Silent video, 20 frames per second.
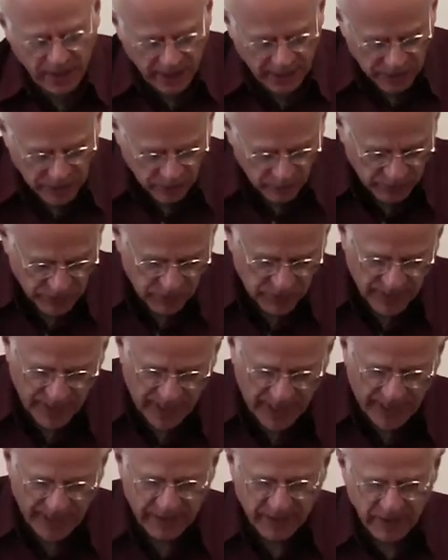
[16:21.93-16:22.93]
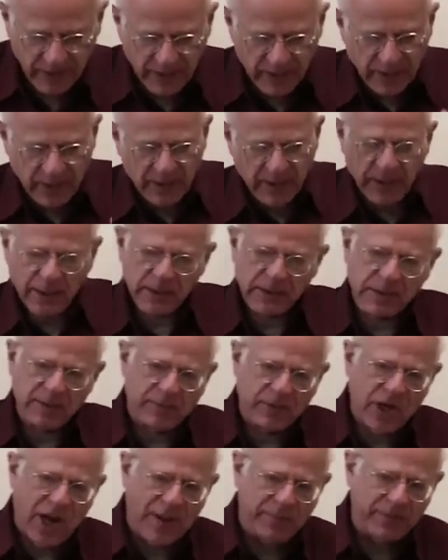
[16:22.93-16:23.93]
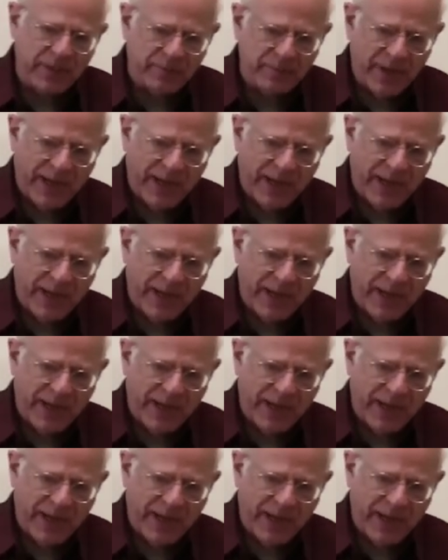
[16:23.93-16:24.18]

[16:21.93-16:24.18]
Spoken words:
And so what you had is the monopoly